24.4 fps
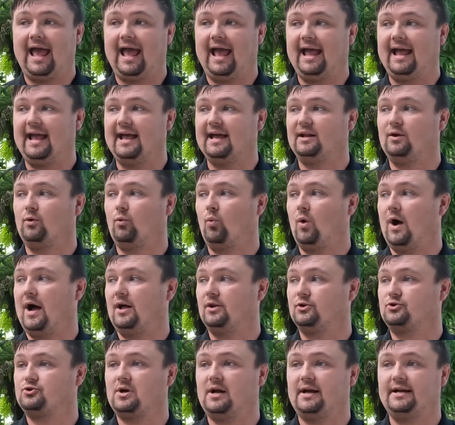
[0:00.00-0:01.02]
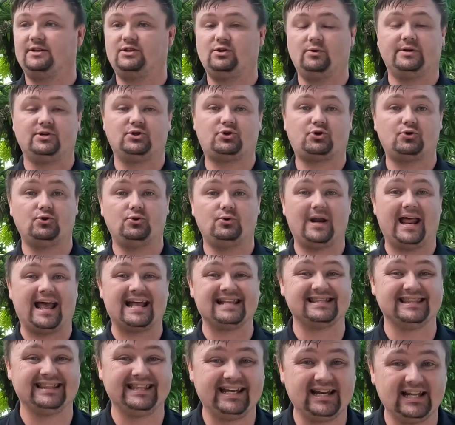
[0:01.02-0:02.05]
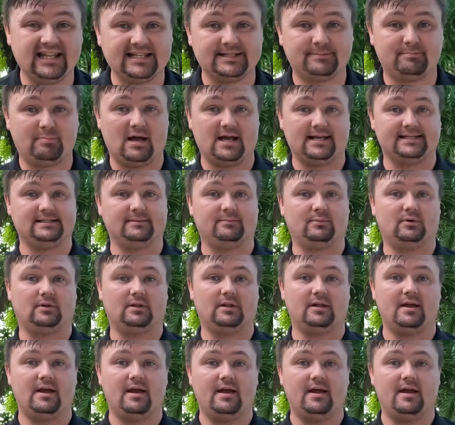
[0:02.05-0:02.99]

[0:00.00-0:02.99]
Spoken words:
and while trying to intrude as little as possible.